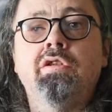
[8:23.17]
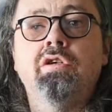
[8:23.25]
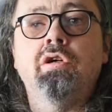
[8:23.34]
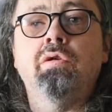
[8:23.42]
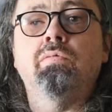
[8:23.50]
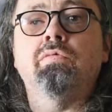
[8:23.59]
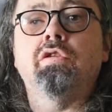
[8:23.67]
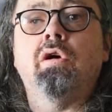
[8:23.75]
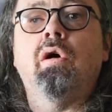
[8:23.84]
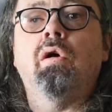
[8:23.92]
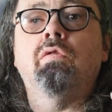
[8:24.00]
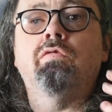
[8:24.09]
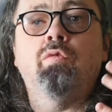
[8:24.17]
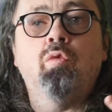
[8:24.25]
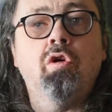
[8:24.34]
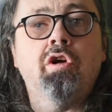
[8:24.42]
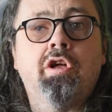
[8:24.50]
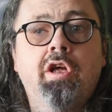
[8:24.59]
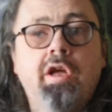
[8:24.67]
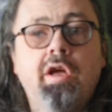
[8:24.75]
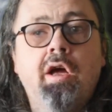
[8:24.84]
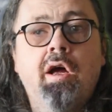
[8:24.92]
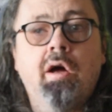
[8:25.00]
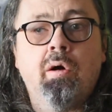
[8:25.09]
terms of
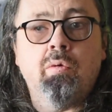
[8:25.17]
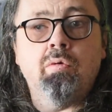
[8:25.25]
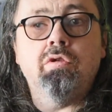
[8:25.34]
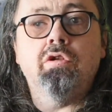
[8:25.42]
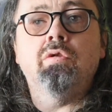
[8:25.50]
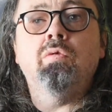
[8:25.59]
working out